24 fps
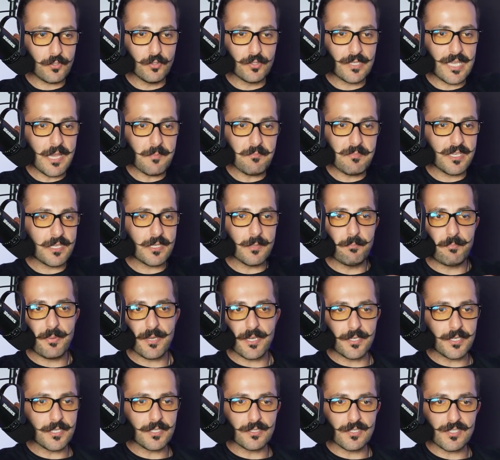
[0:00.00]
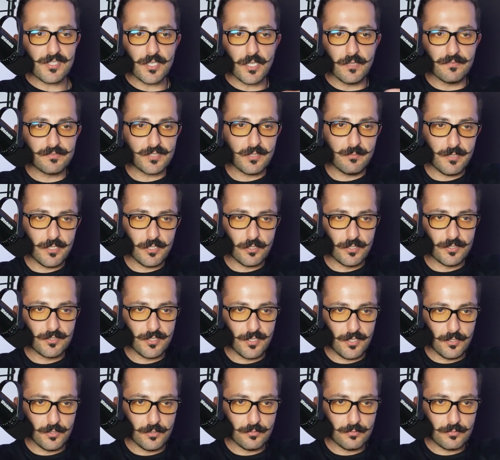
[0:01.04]
you can't be comparing yourself to me or
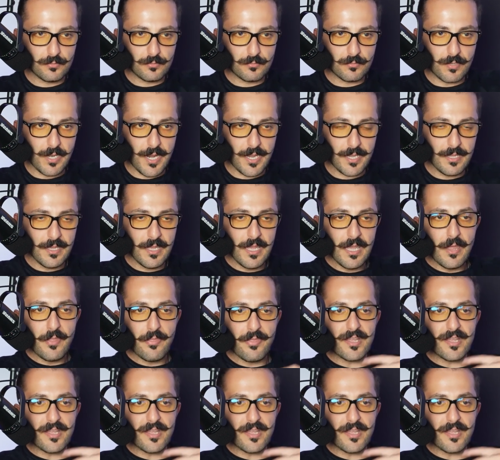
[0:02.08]
to you, no. right?